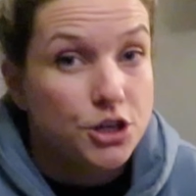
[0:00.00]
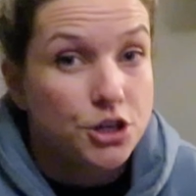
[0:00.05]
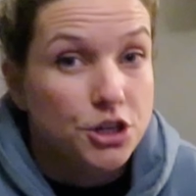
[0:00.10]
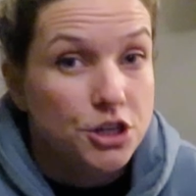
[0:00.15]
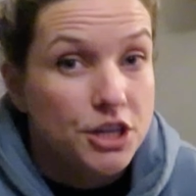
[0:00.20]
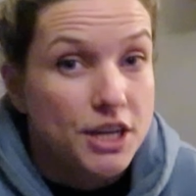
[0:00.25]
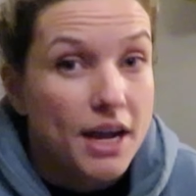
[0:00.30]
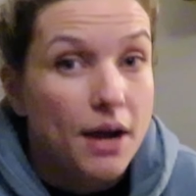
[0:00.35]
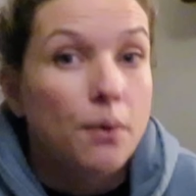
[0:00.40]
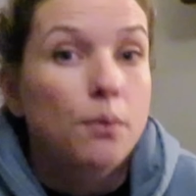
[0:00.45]

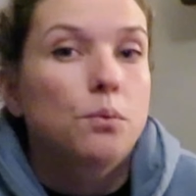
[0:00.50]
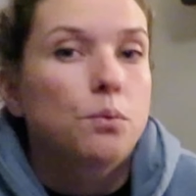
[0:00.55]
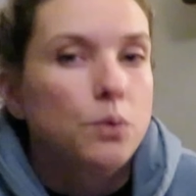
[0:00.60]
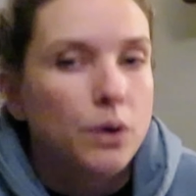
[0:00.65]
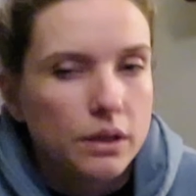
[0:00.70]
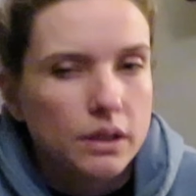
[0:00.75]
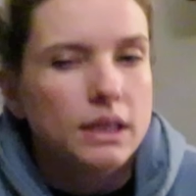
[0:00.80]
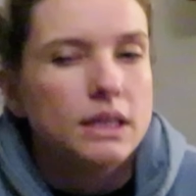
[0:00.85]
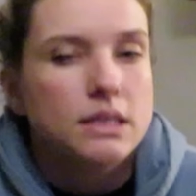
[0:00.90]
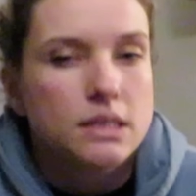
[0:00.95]
as it
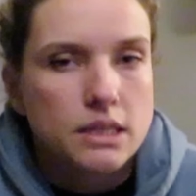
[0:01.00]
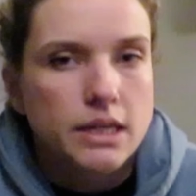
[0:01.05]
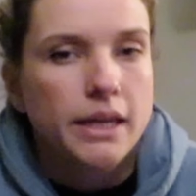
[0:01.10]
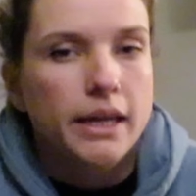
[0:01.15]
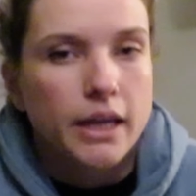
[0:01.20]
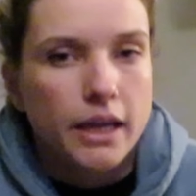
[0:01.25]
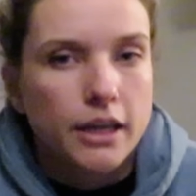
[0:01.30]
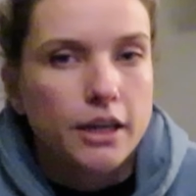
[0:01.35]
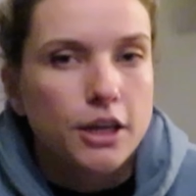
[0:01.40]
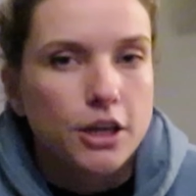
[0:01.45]
turned out
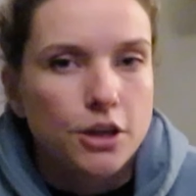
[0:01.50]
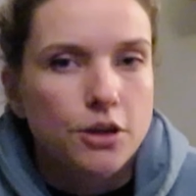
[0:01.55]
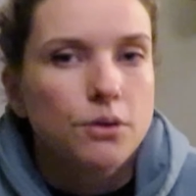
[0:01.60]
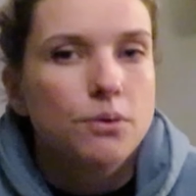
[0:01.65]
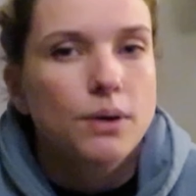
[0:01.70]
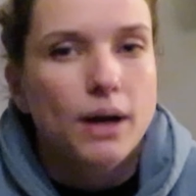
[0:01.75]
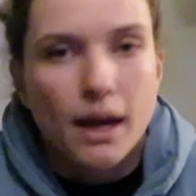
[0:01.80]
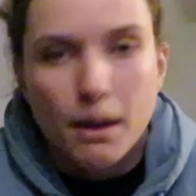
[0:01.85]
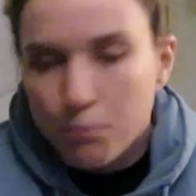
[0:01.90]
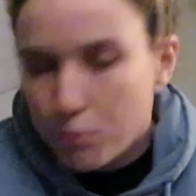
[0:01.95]
really
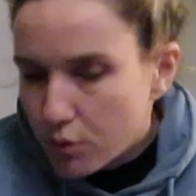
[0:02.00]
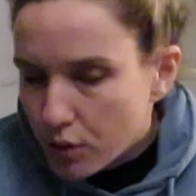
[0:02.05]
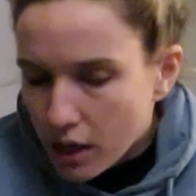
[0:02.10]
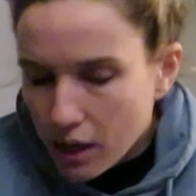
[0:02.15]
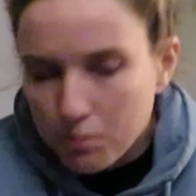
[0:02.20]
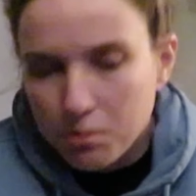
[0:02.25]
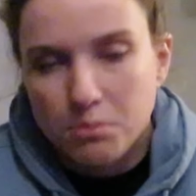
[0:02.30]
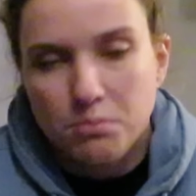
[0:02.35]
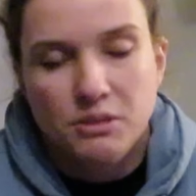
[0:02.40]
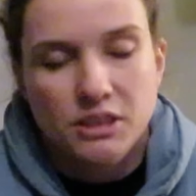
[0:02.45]
stinking
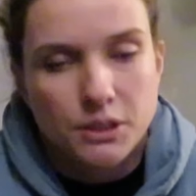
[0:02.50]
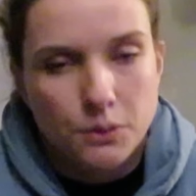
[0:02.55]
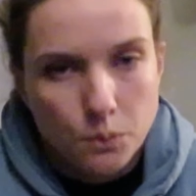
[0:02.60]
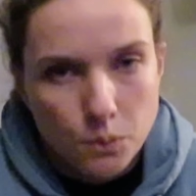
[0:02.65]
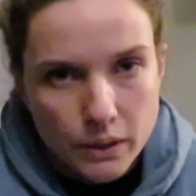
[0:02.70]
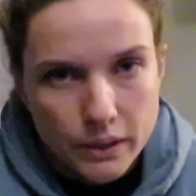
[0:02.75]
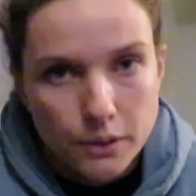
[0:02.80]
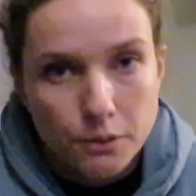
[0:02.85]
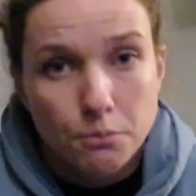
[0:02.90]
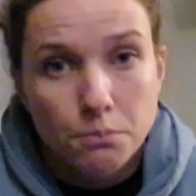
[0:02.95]
cute, I
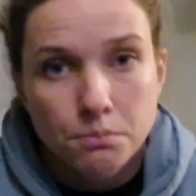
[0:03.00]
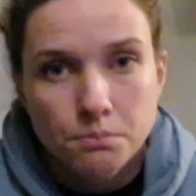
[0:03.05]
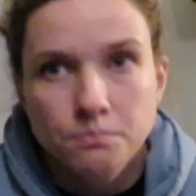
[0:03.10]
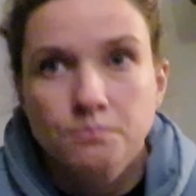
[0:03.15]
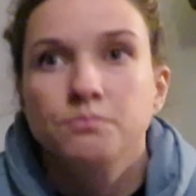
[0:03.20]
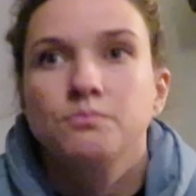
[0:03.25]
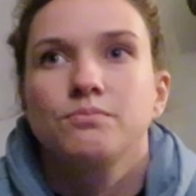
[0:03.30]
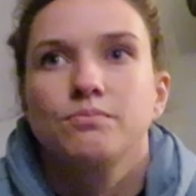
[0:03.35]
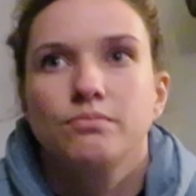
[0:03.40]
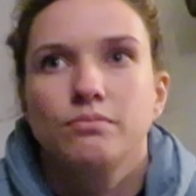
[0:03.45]
probably
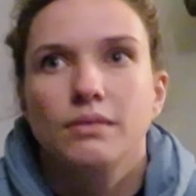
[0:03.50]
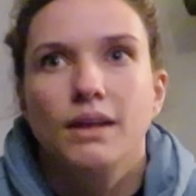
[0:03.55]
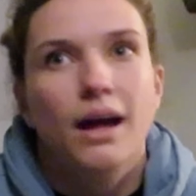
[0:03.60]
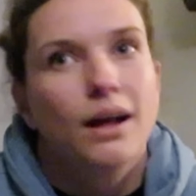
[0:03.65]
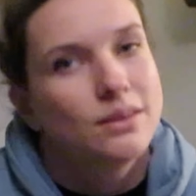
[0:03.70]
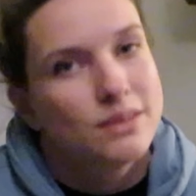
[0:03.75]
will,